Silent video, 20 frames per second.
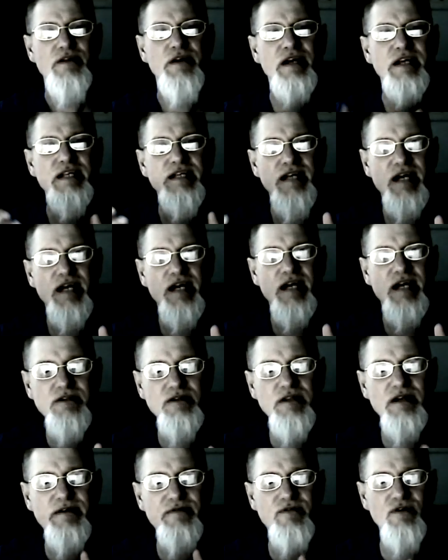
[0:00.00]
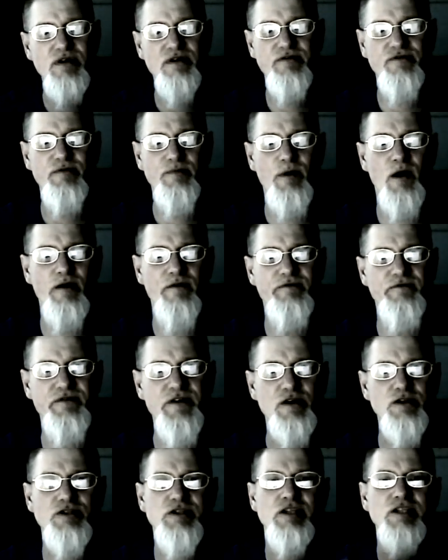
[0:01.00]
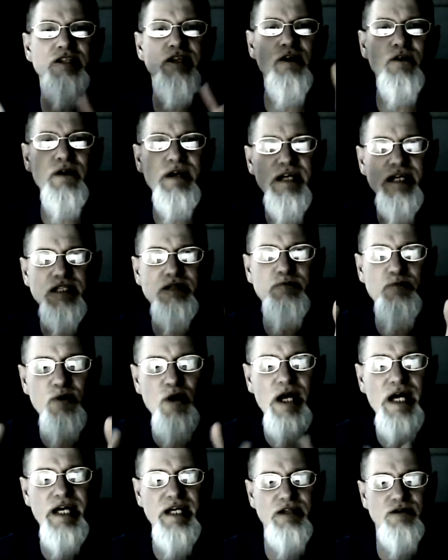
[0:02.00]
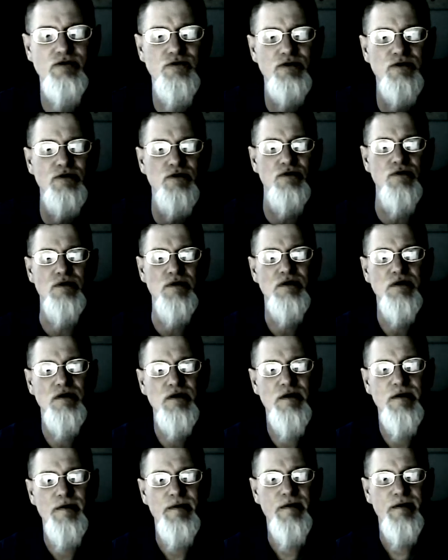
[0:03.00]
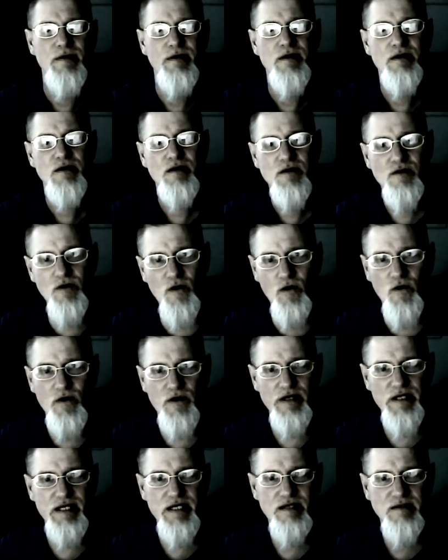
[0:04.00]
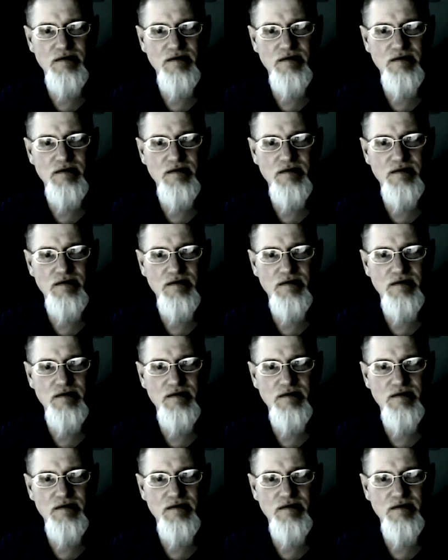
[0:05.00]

that he does deliver us from our fears, that there is breakthrough. Glory.